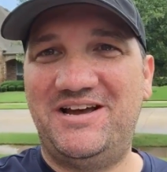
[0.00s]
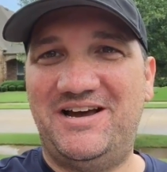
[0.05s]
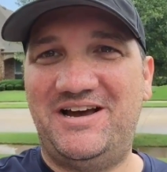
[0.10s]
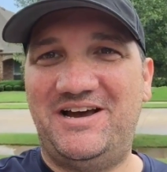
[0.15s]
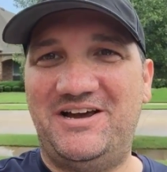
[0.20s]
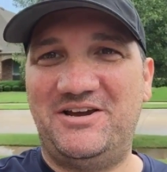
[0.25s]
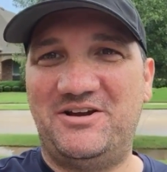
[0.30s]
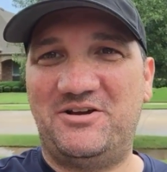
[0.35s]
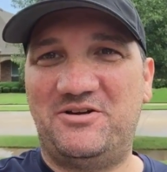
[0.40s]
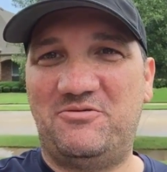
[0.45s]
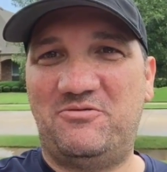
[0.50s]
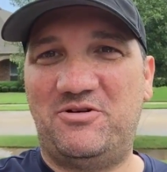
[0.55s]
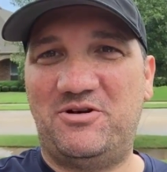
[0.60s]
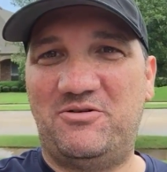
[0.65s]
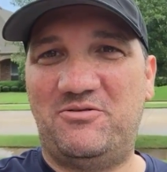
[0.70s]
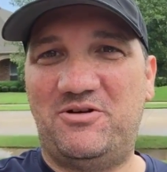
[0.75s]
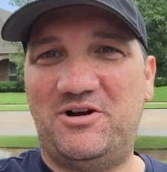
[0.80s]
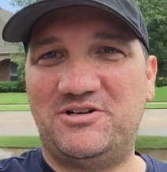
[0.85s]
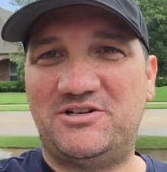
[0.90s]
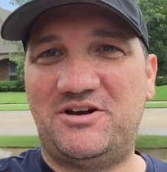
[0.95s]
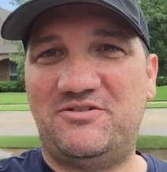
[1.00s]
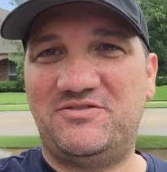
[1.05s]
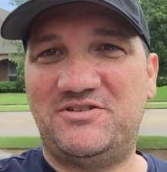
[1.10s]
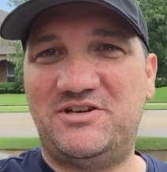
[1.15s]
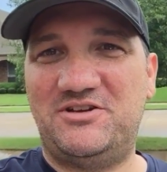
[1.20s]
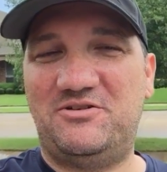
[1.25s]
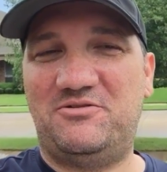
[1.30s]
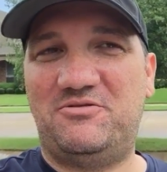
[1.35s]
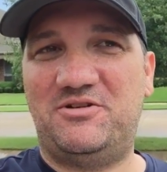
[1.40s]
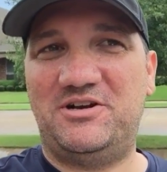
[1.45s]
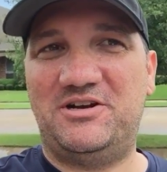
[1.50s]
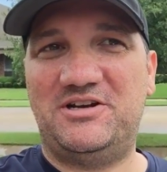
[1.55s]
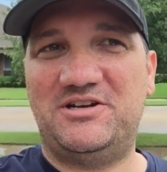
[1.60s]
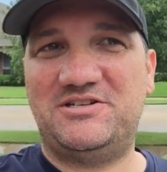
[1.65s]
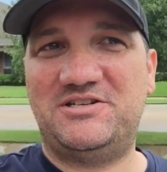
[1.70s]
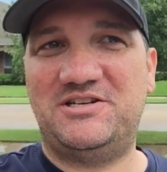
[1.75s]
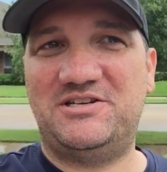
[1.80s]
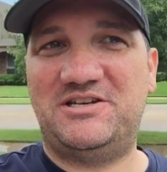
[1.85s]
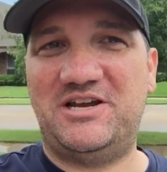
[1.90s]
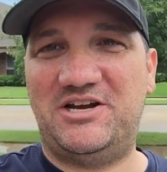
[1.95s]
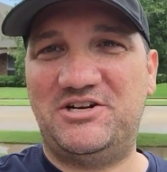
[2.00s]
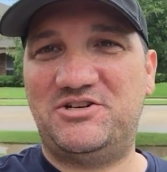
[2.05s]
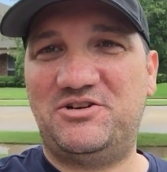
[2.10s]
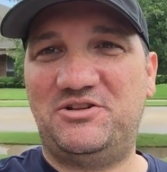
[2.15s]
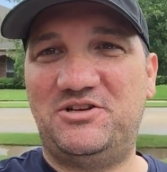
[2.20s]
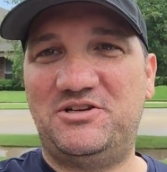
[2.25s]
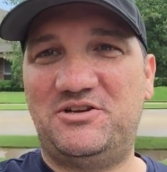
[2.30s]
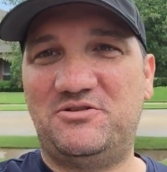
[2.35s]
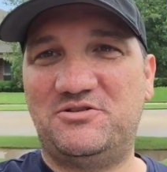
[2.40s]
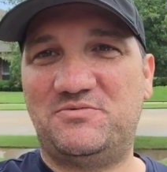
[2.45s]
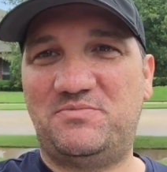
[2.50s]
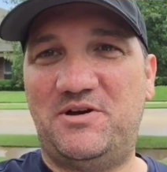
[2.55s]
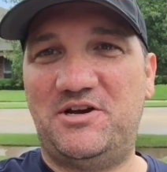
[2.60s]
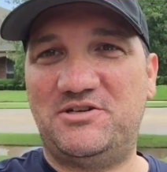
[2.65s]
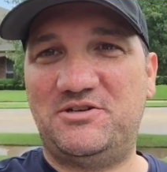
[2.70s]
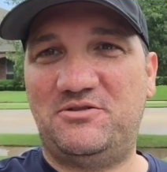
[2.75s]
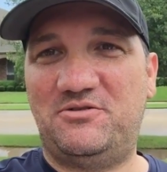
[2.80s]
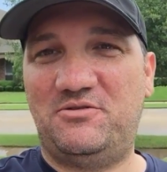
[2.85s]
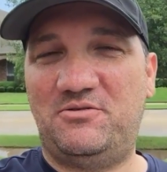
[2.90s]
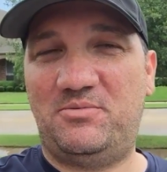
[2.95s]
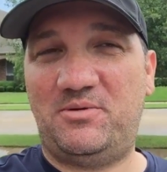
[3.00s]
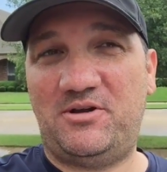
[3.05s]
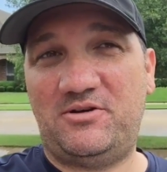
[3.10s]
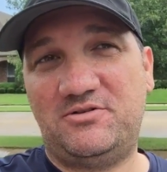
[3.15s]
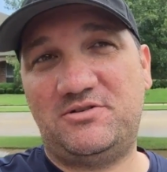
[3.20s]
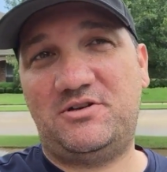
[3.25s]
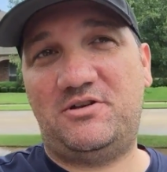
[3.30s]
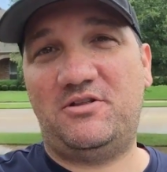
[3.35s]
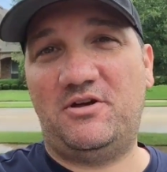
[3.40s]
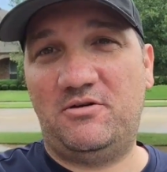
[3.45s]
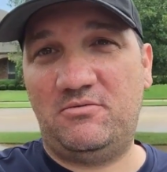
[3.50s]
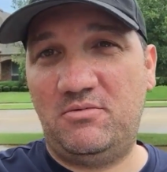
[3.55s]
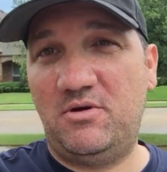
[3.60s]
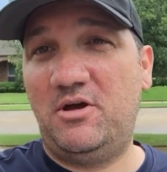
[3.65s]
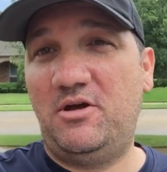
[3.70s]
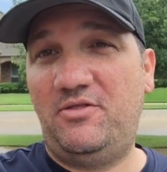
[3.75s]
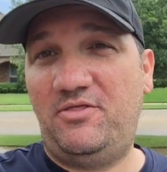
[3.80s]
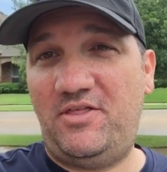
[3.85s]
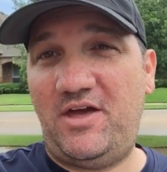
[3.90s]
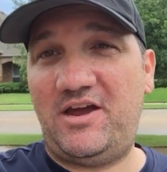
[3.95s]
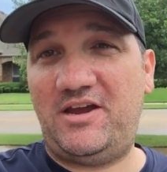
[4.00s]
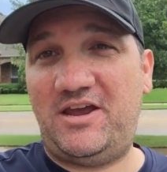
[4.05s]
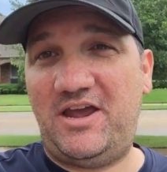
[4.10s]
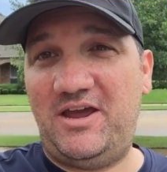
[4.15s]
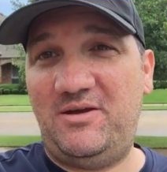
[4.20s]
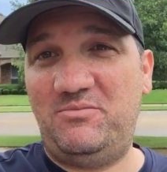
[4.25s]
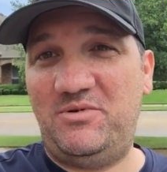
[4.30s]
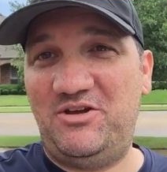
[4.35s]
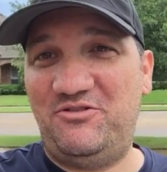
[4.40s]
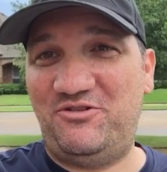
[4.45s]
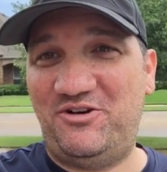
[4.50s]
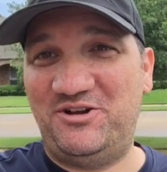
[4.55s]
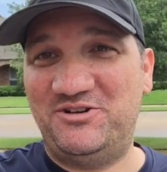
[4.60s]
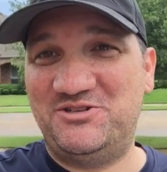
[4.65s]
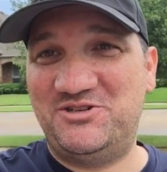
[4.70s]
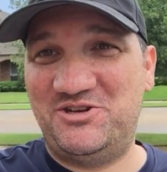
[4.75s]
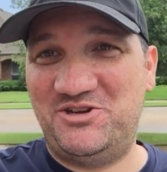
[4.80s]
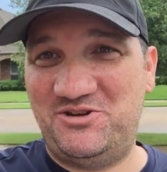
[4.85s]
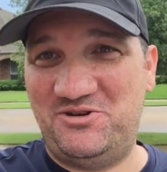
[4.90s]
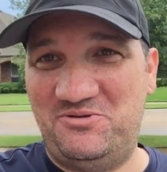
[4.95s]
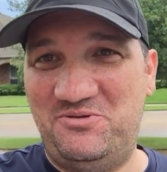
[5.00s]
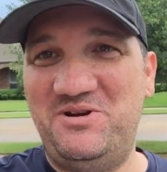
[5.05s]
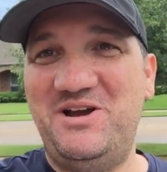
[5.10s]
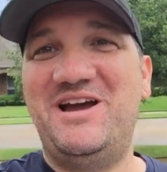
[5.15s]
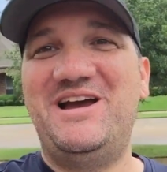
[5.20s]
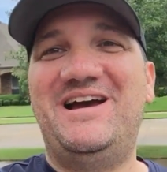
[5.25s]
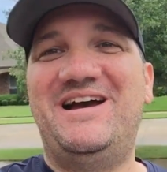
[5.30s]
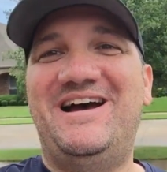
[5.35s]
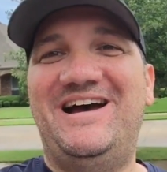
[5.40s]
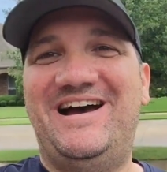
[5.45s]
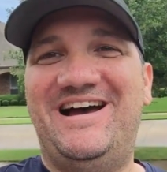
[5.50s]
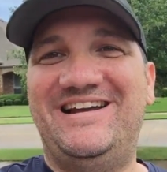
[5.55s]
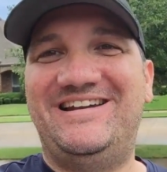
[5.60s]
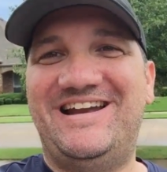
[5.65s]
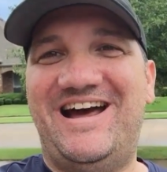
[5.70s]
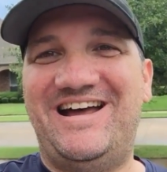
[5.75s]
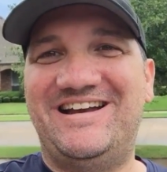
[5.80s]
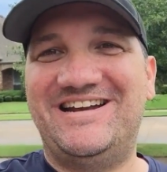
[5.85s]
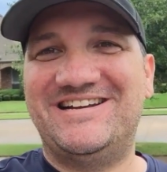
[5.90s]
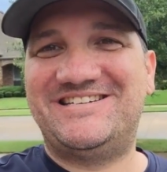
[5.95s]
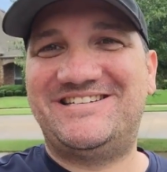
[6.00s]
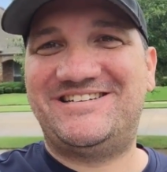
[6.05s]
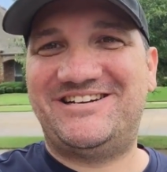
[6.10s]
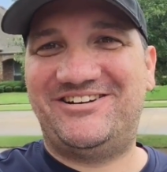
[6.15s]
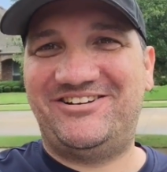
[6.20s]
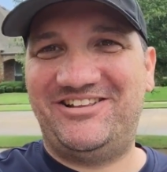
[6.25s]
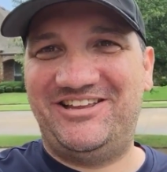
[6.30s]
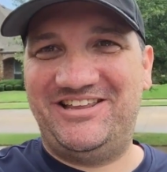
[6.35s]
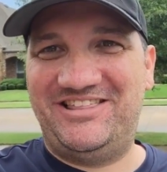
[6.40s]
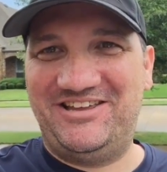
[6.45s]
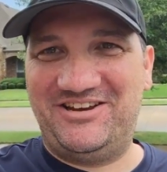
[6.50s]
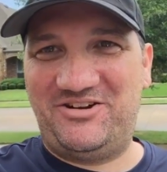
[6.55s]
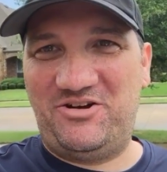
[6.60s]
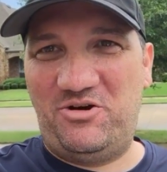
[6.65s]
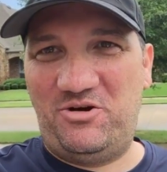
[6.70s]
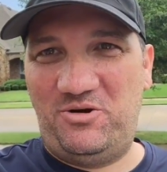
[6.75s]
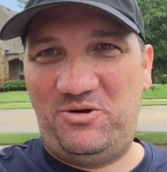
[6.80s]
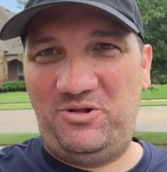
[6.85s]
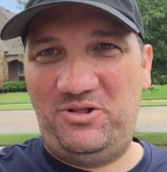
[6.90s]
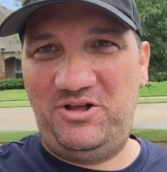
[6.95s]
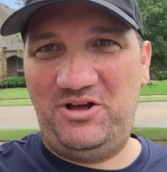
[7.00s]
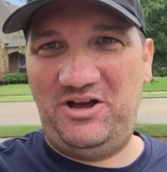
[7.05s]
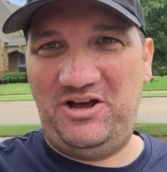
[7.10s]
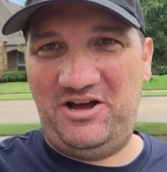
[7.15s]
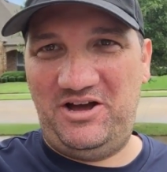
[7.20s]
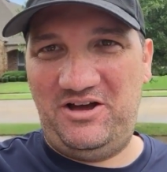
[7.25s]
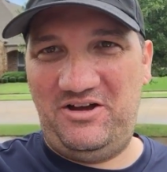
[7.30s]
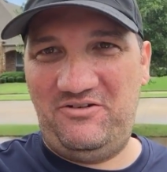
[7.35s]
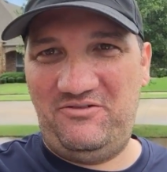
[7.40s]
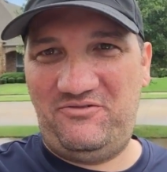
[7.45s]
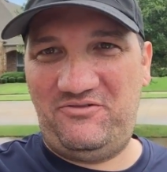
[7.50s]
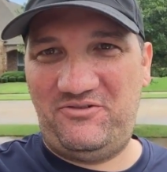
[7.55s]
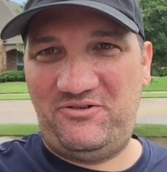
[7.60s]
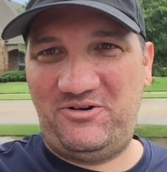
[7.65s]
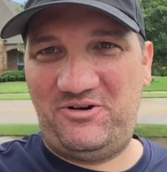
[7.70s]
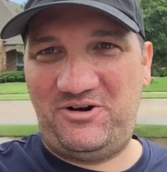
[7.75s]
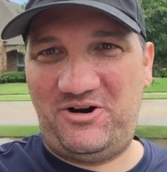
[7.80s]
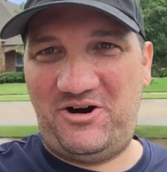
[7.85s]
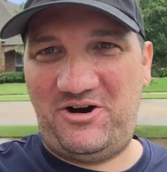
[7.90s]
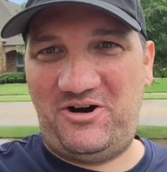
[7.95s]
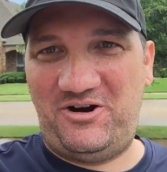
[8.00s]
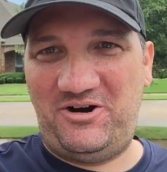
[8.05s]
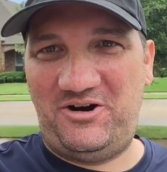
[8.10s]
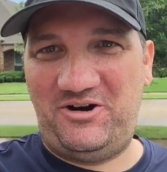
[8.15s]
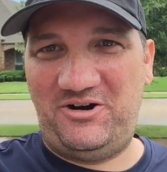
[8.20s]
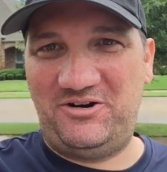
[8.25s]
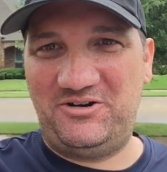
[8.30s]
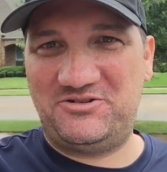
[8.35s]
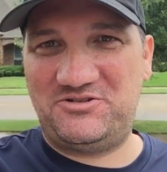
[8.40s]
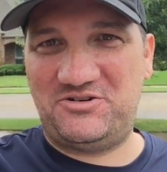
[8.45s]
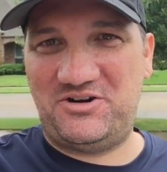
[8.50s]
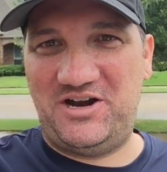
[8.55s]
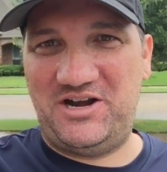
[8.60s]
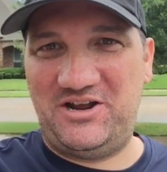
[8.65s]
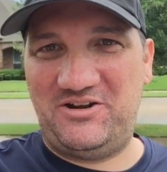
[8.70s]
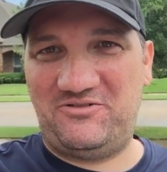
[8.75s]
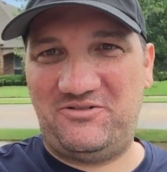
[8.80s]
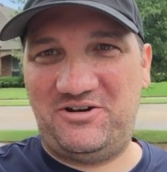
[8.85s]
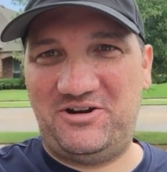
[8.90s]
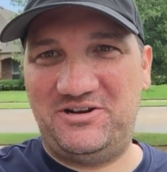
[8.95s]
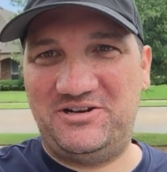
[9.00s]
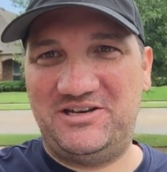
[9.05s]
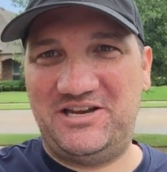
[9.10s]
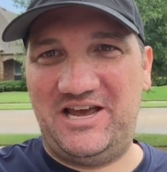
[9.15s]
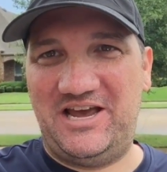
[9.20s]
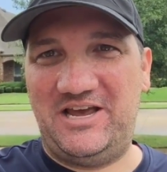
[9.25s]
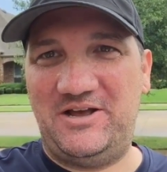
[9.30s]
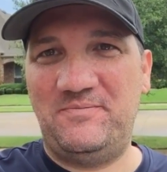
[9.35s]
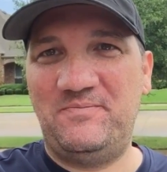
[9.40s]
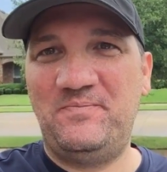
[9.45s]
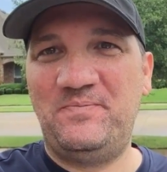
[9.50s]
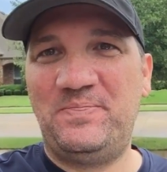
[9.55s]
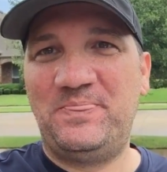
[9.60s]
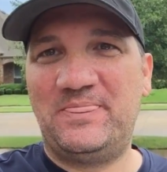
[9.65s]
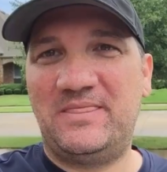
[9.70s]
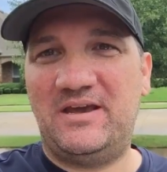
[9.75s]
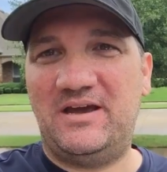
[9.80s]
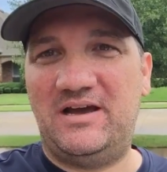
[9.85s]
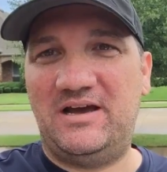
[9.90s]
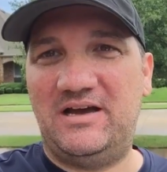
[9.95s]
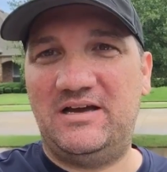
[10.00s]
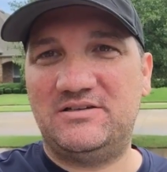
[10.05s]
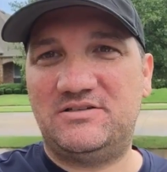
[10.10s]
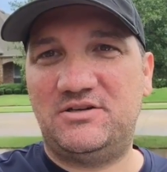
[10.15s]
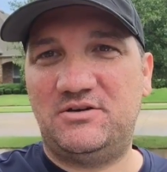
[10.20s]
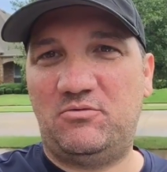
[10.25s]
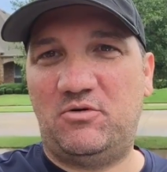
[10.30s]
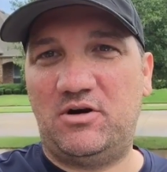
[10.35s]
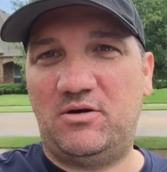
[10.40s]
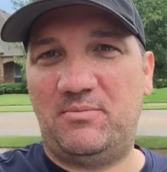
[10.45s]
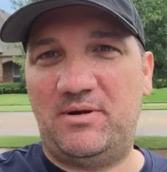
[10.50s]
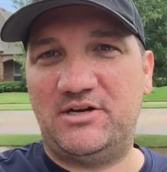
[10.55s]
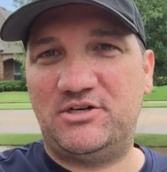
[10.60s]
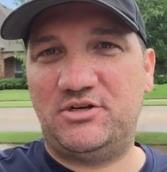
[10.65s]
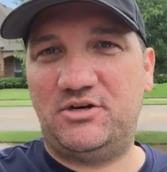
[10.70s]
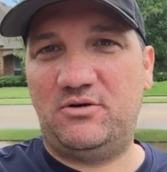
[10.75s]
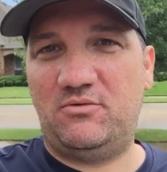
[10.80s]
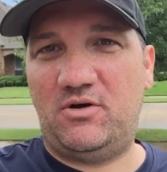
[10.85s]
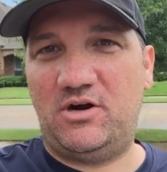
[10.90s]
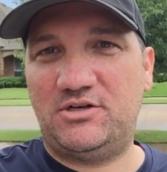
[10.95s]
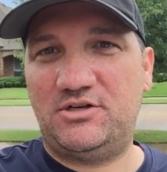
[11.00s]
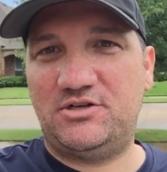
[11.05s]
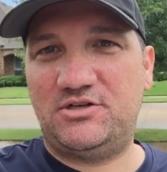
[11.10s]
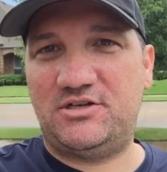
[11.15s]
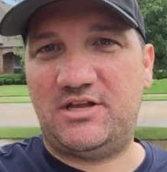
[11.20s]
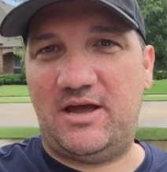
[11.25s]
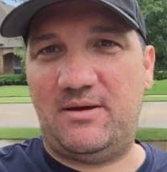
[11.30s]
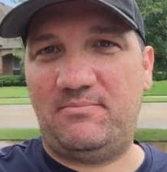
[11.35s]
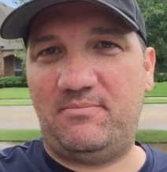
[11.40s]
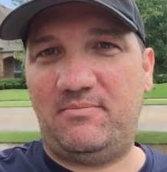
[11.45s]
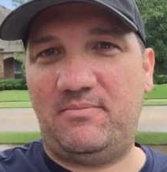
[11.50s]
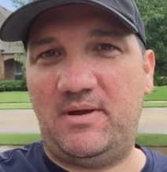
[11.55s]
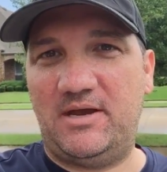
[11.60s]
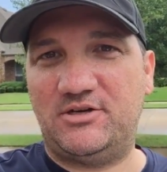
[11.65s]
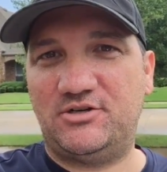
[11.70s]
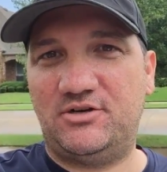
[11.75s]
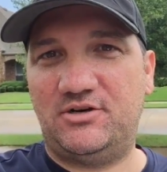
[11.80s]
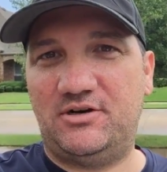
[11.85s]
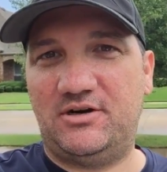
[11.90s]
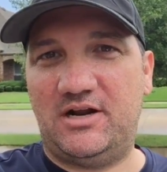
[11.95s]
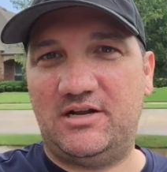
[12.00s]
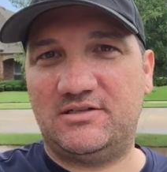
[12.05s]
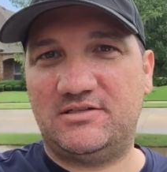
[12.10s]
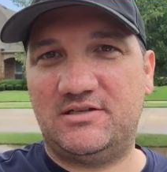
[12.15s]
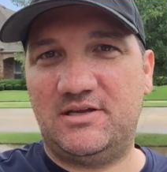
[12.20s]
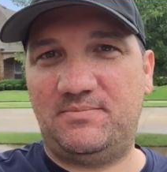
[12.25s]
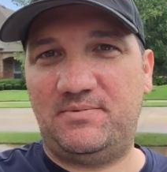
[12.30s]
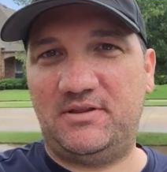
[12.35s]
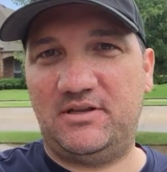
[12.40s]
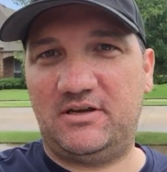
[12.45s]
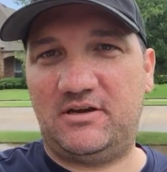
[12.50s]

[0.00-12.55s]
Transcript: You're going to want to watch. Obviously, you don't want to just intentionally go splashing through the puddles, although that can be fun too. Not necessarily the goal for our training run day. So you want to make sure you watch your step, make sure you're not slipping.